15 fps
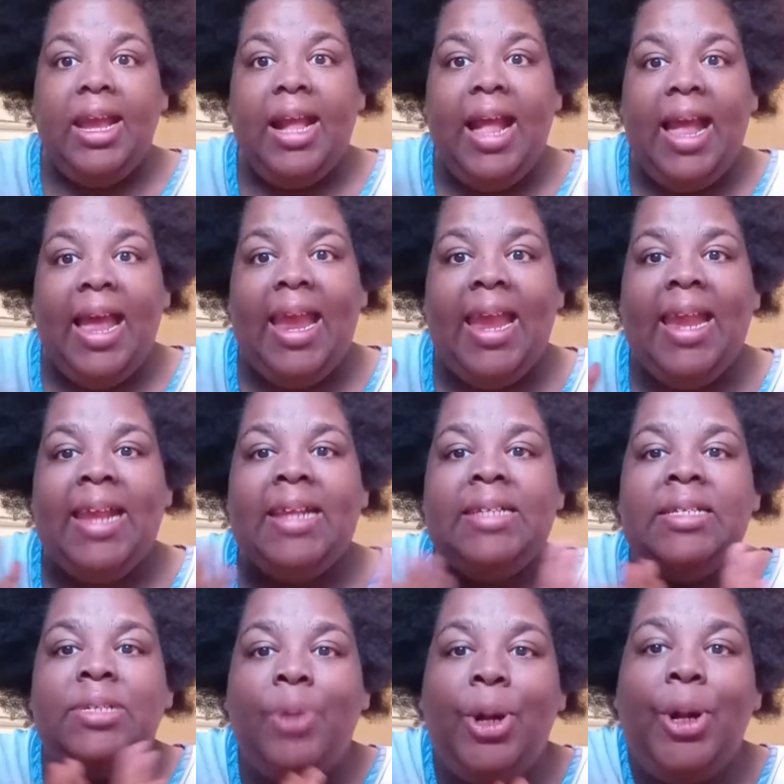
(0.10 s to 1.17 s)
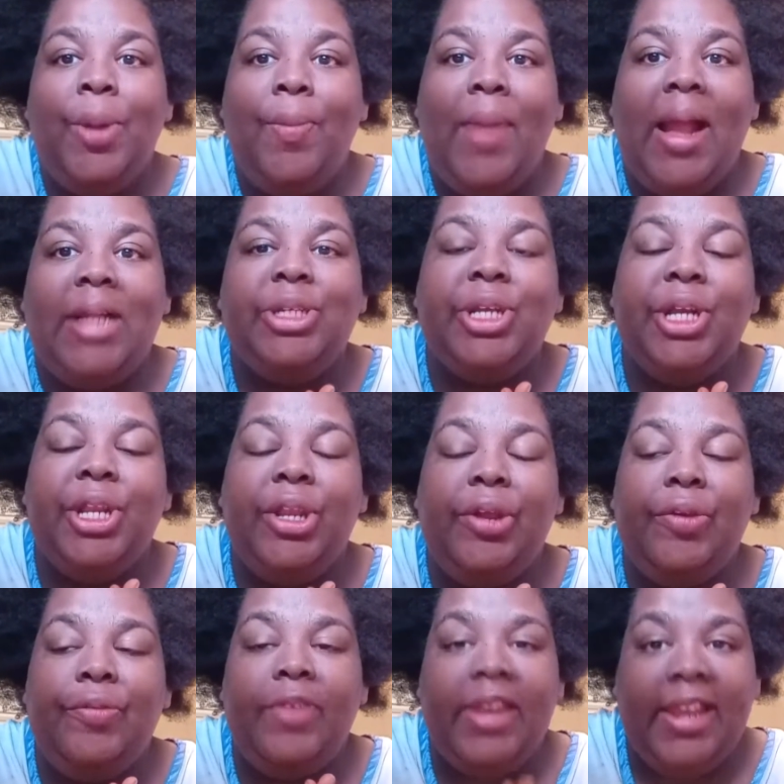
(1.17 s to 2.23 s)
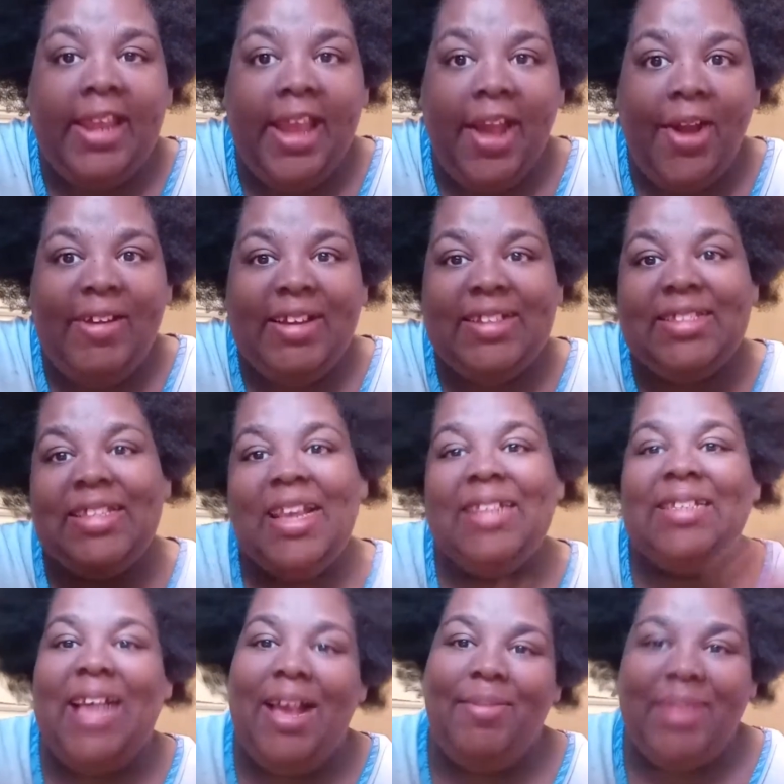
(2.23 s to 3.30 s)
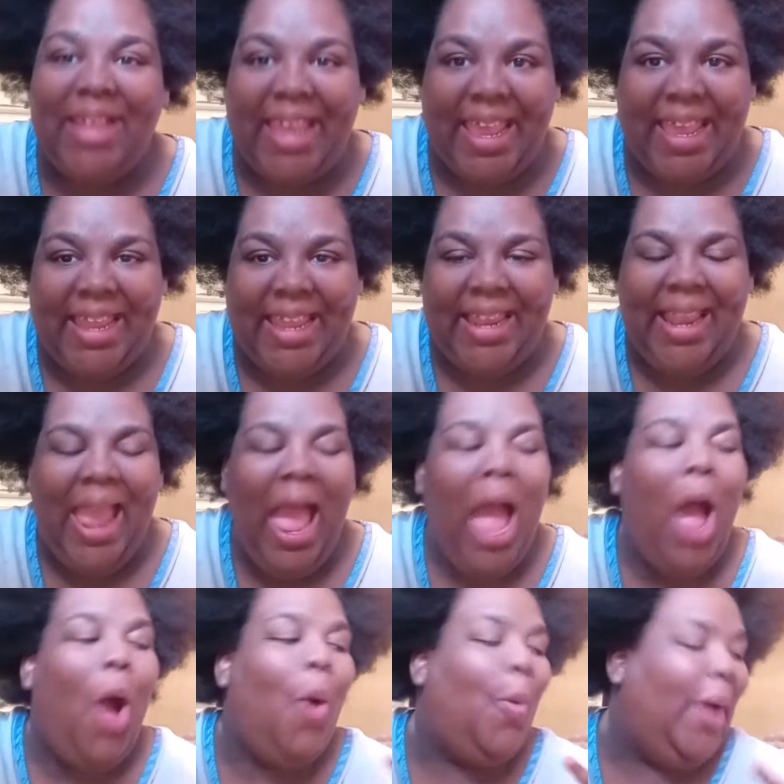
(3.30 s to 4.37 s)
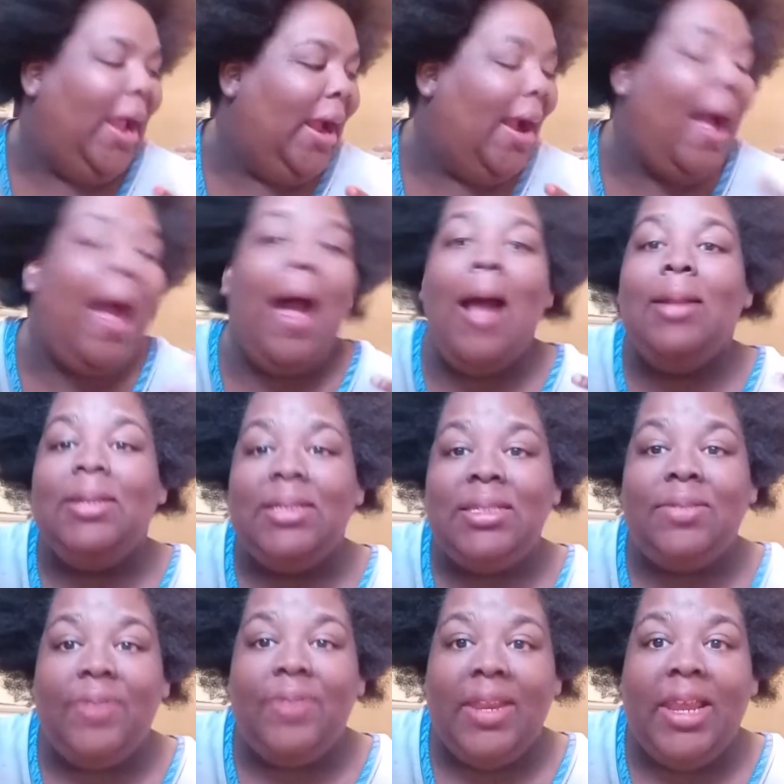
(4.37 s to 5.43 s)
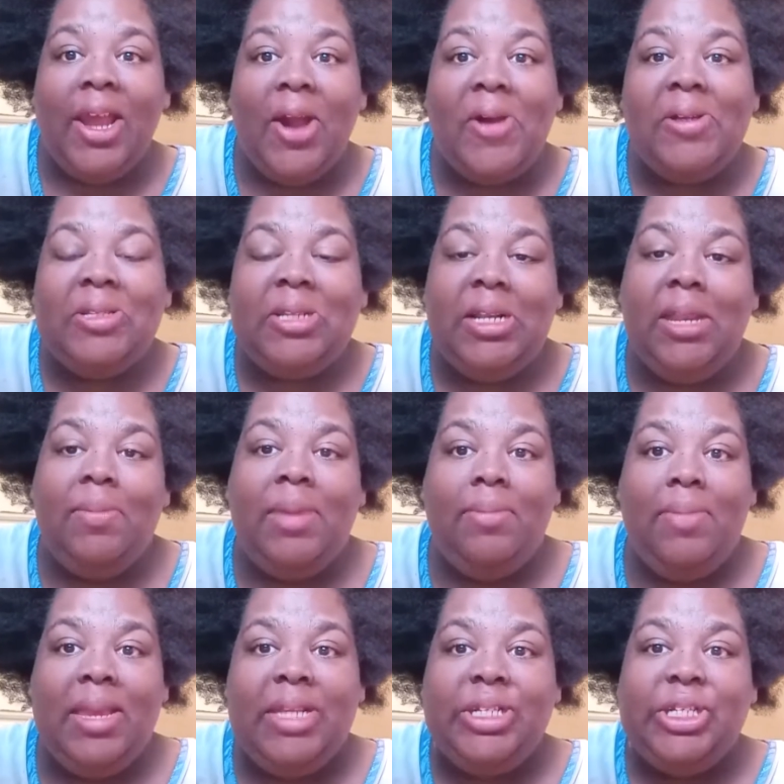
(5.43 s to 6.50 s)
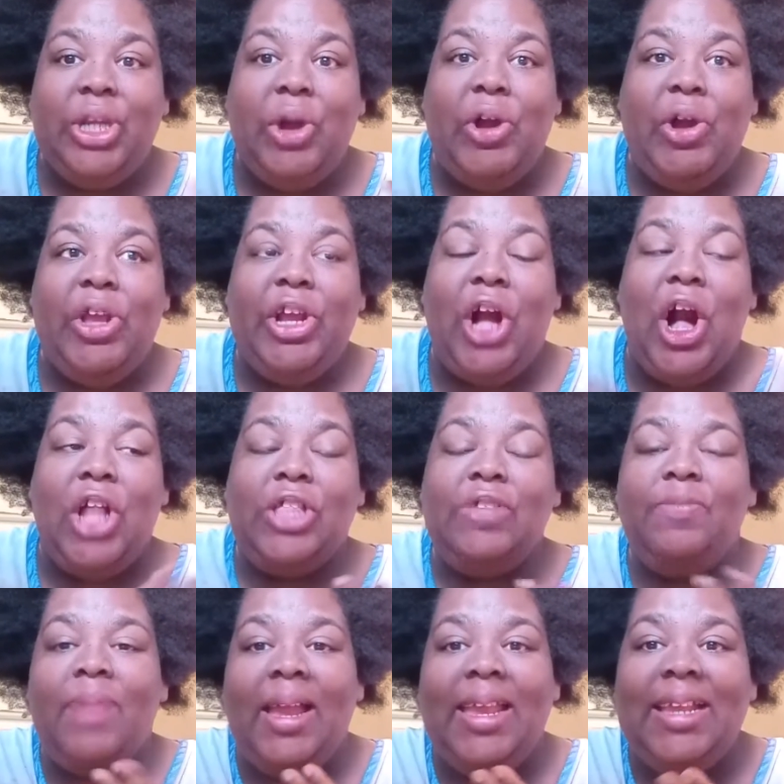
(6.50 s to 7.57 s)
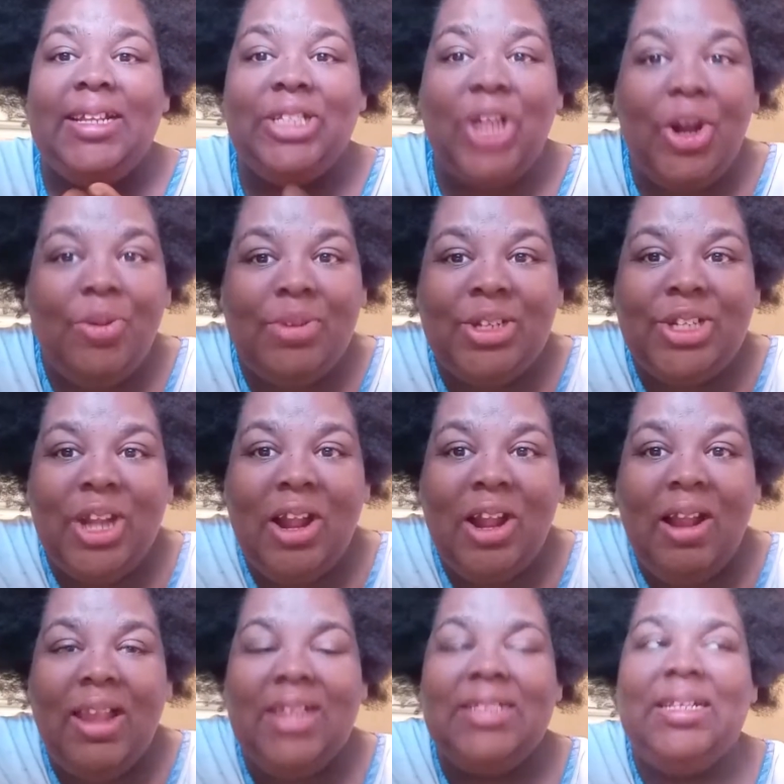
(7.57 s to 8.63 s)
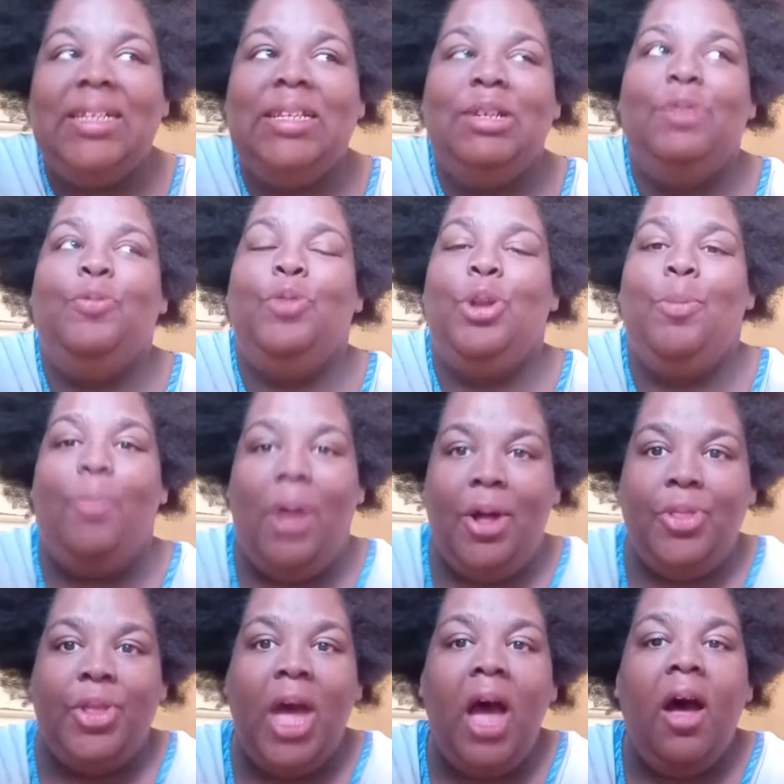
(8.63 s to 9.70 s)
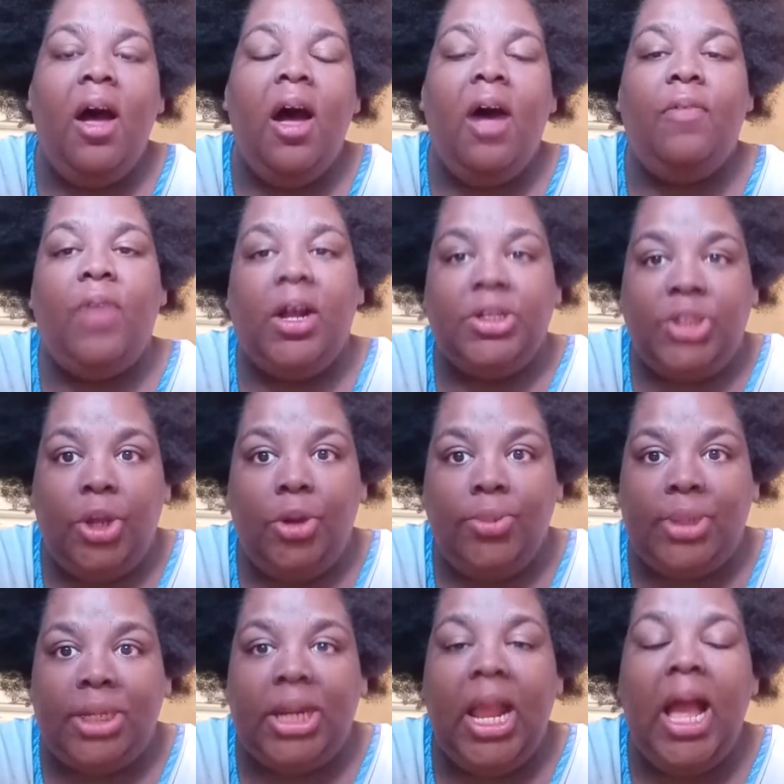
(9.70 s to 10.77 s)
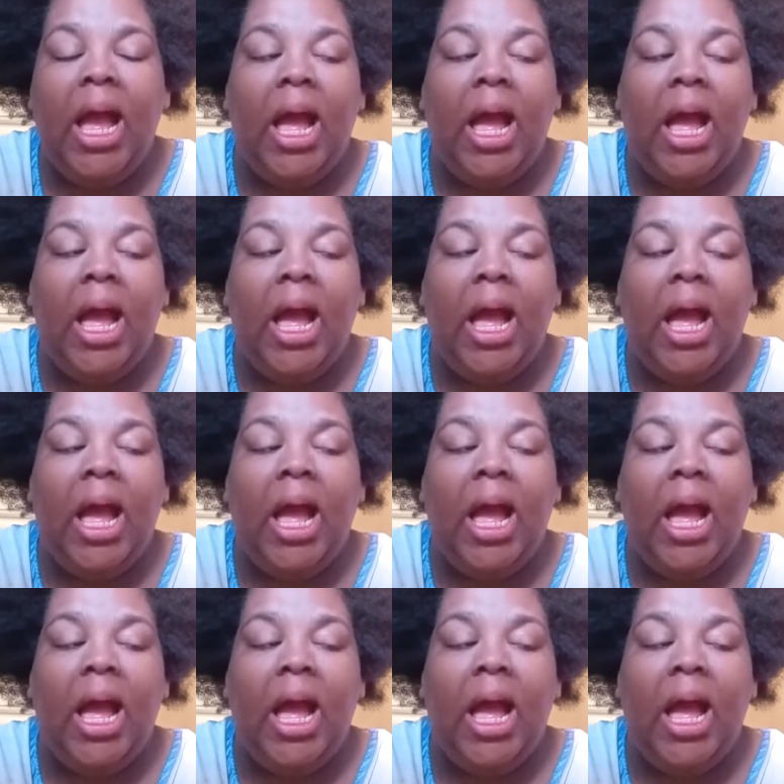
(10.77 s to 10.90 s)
Hey guys, welcome back to a new video. It's that time again where this video is going to be me showing all of my Inktober drawings I did for the month of October.